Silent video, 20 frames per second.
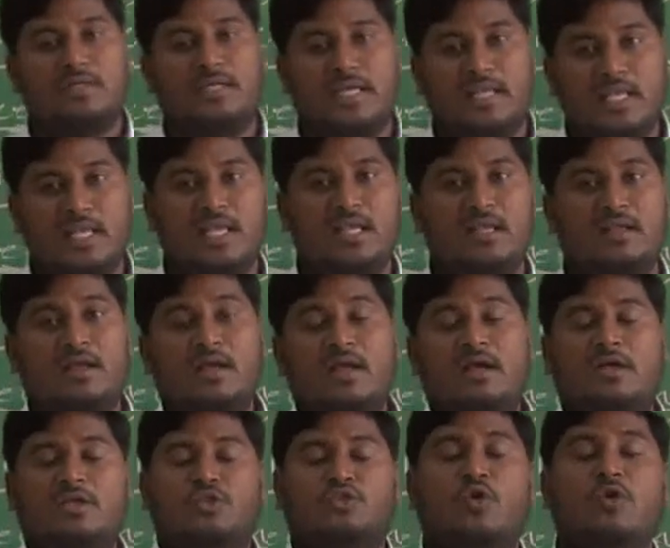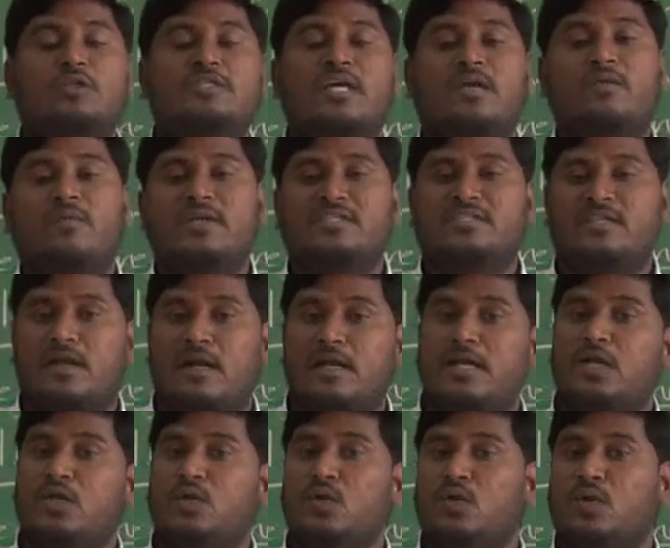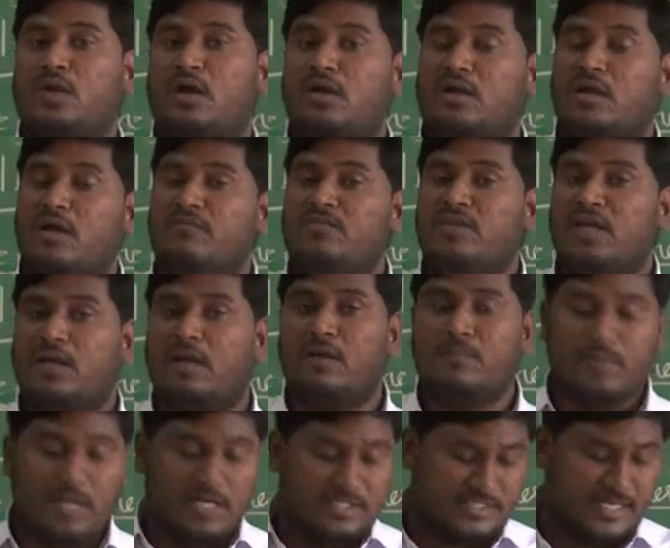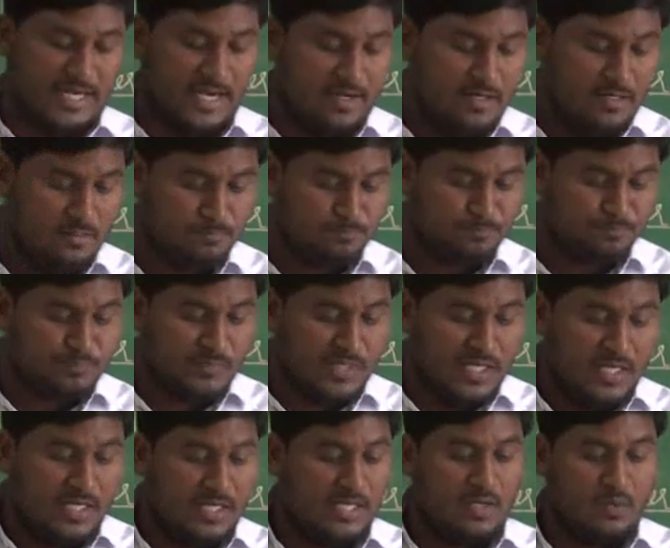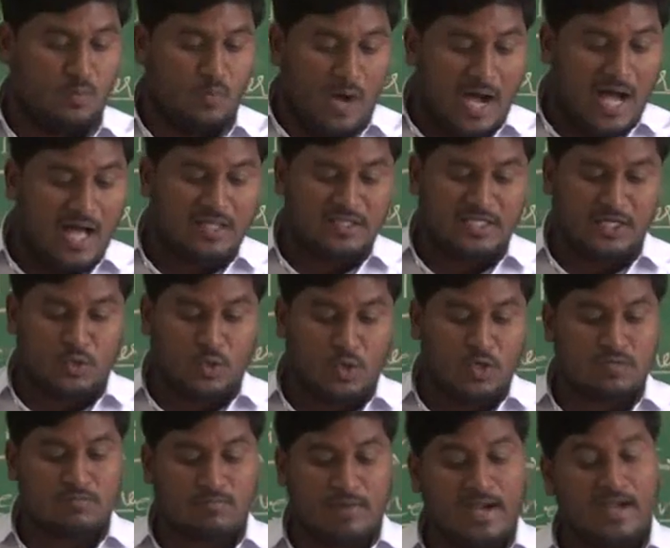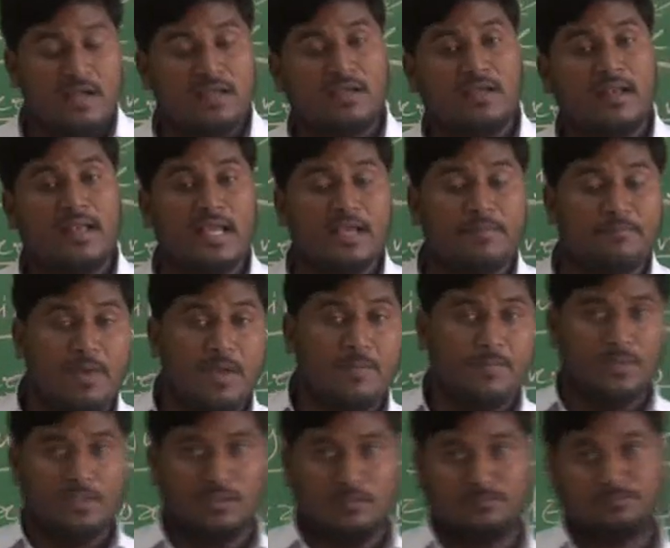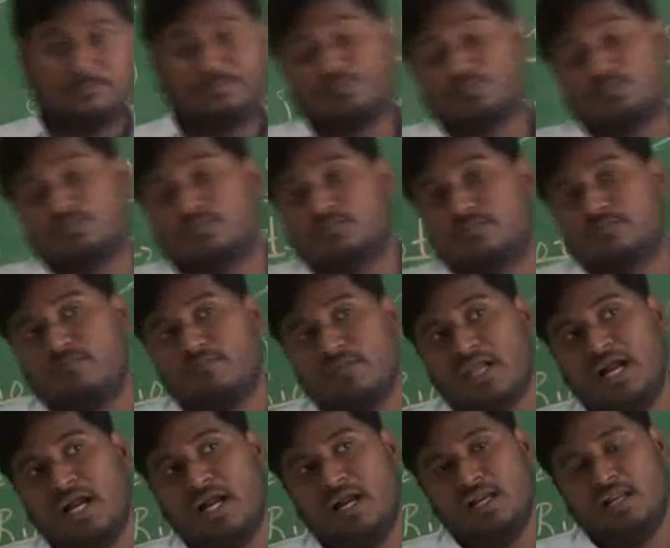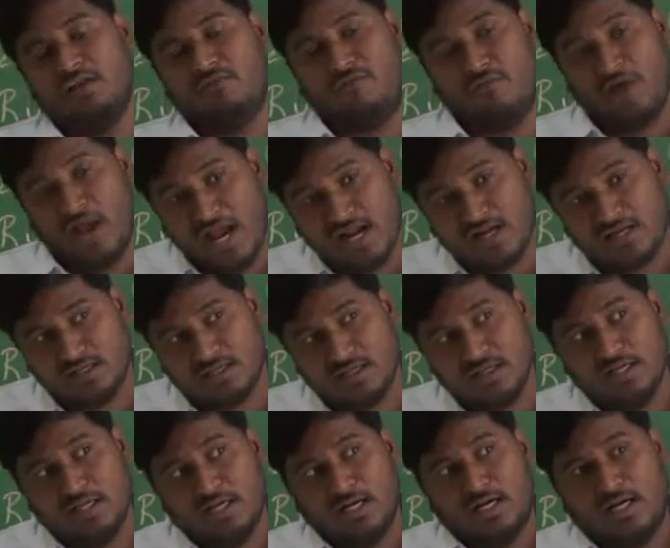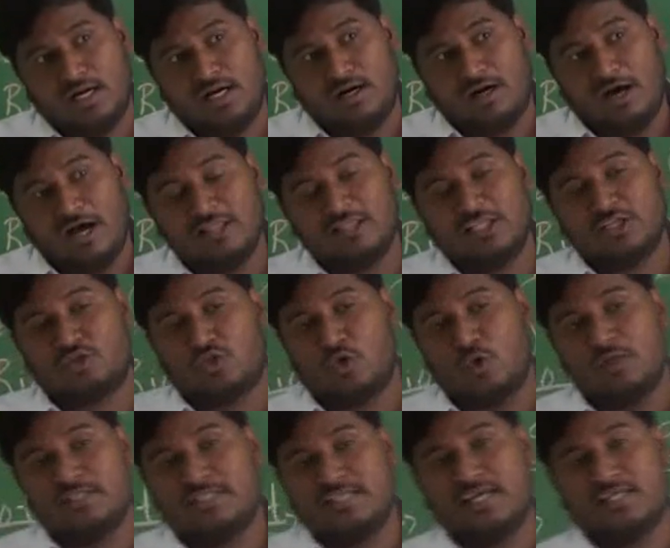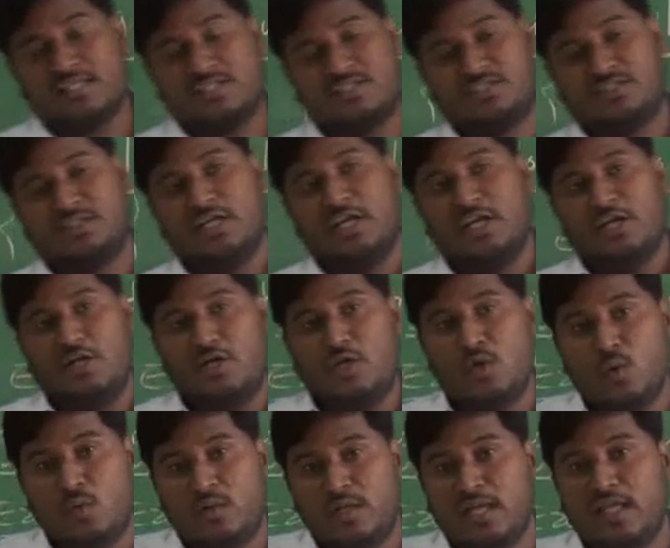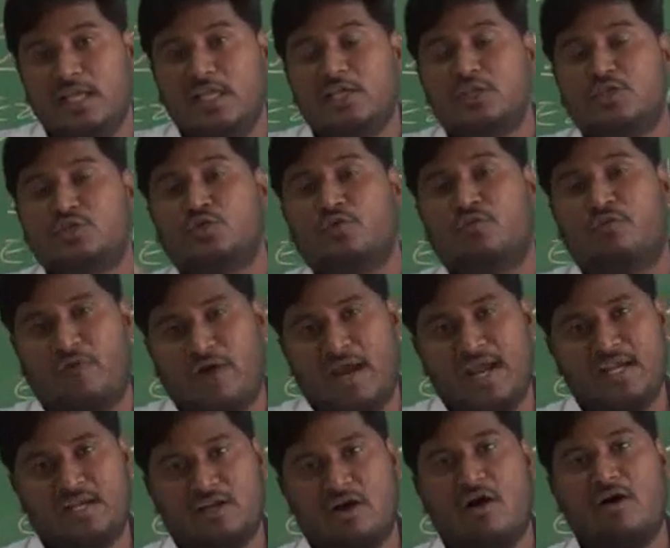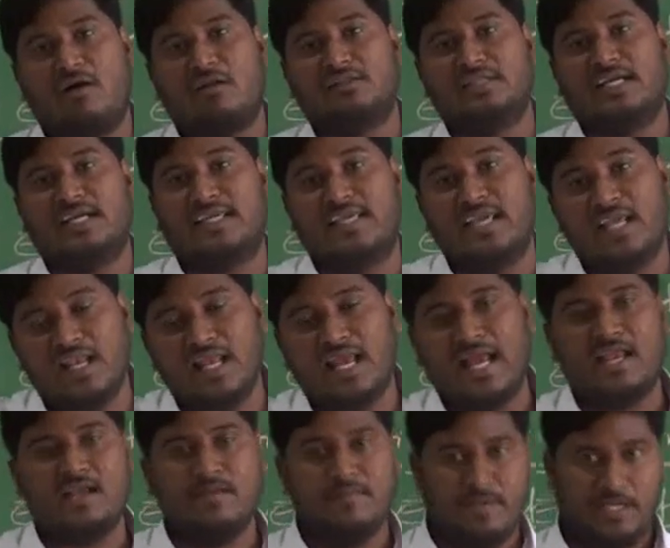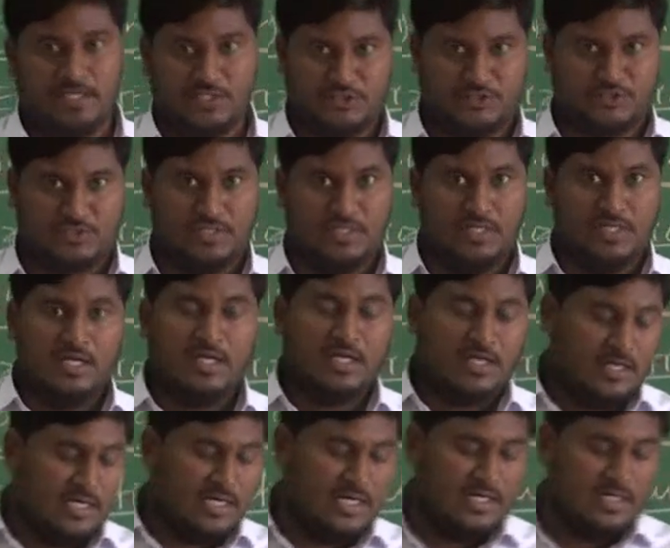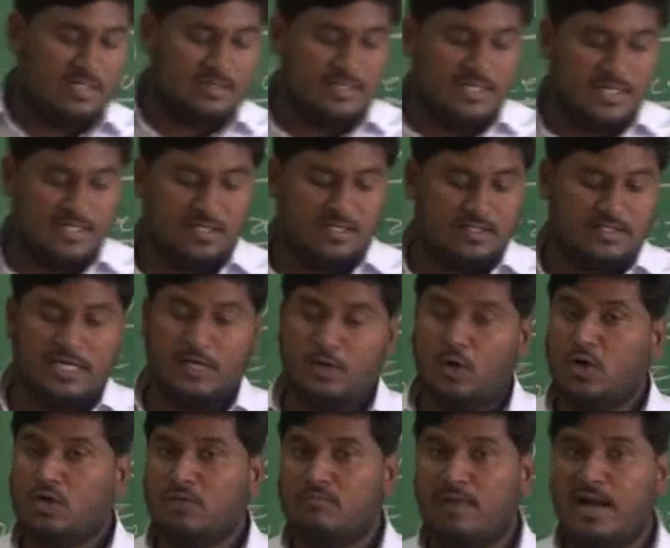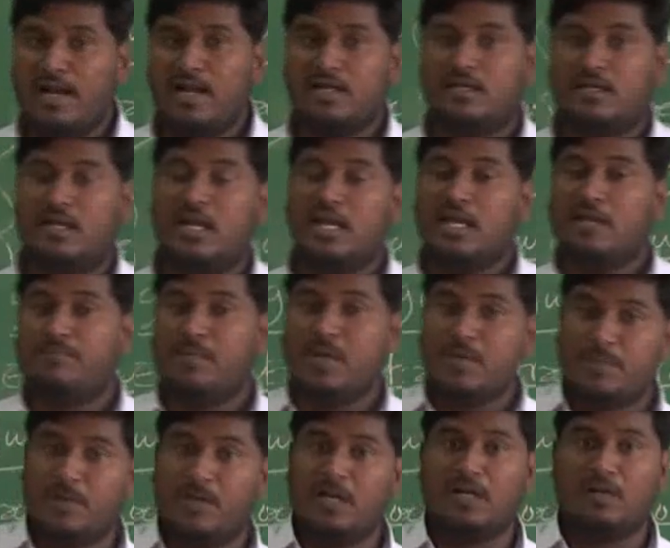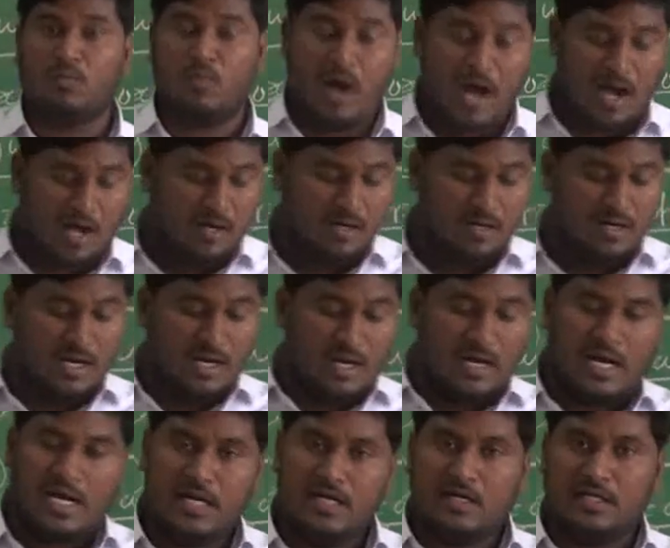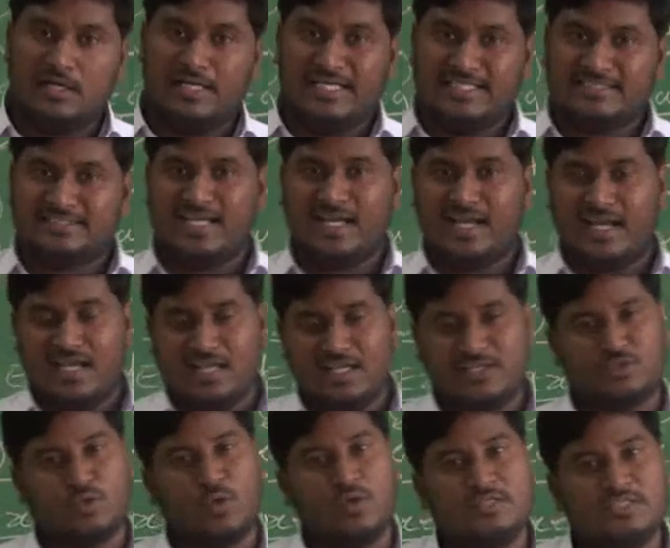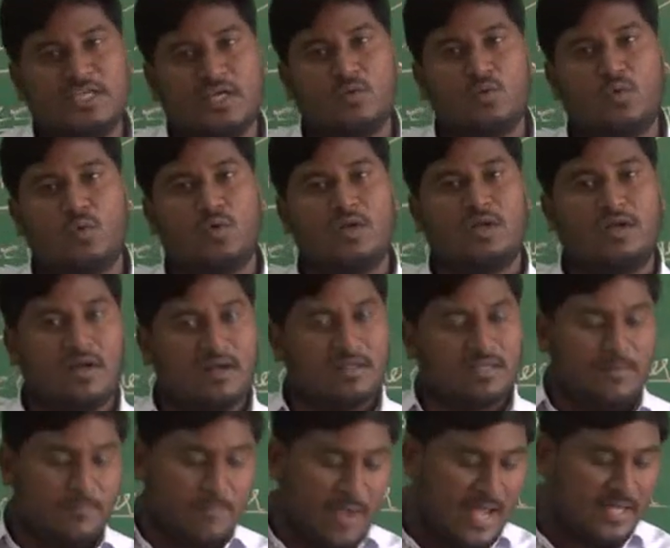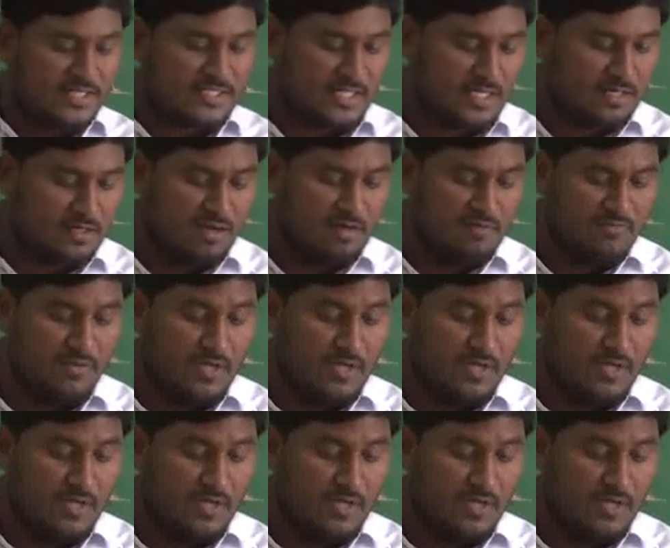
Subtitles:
any soldier was ready to cut off the criminal's head. In war, they don't mind killing people. And in fact, all the soldiers' duty is to fight or the kill enemies. Then they don't mind killing people in war. And is there any soldier who could cut the man's head